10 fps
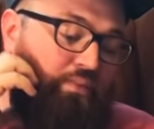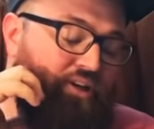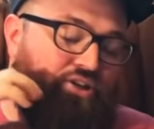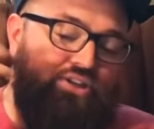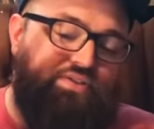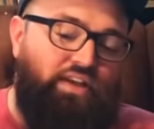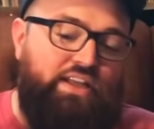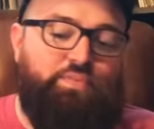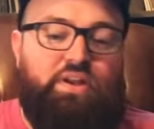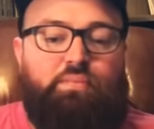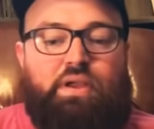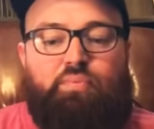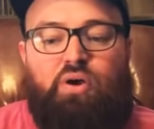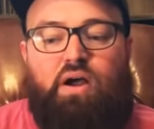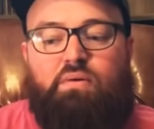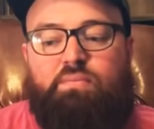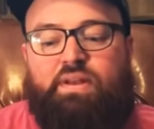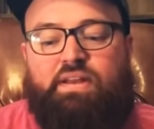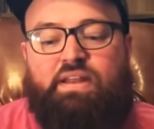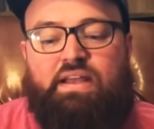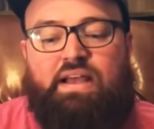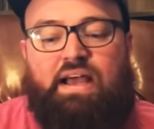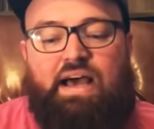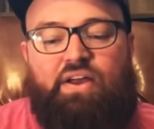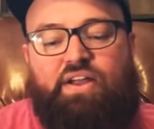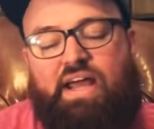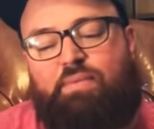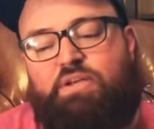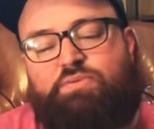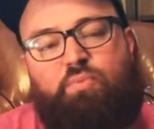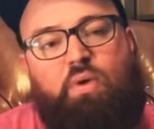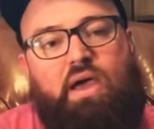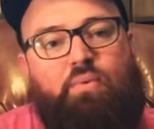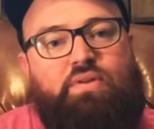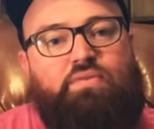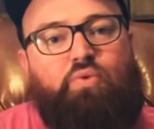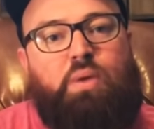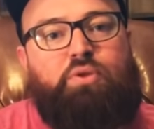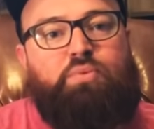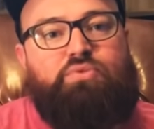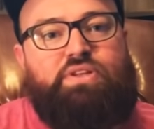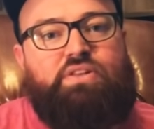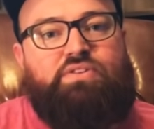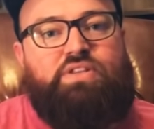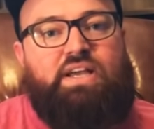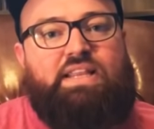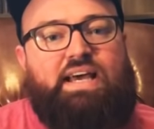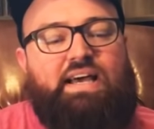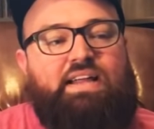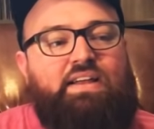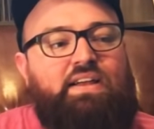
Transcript: It's been a big problem, and it kind of makes me mad when reputable dealers like that,